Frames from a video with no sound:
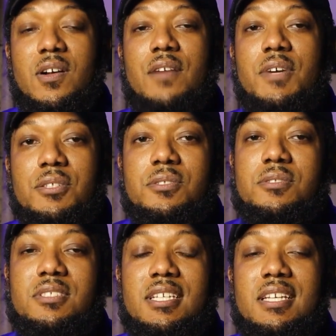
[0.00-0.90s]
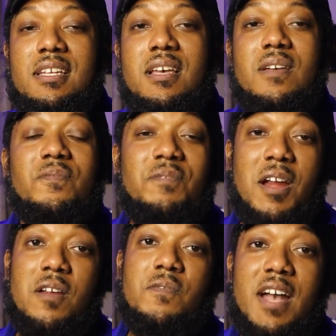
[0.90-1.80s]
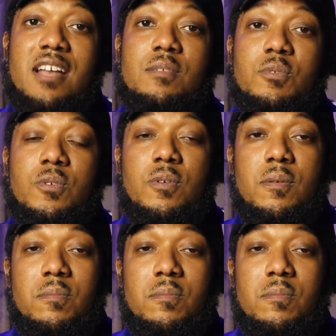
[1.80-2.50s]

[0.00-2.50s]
I've also seen very valuable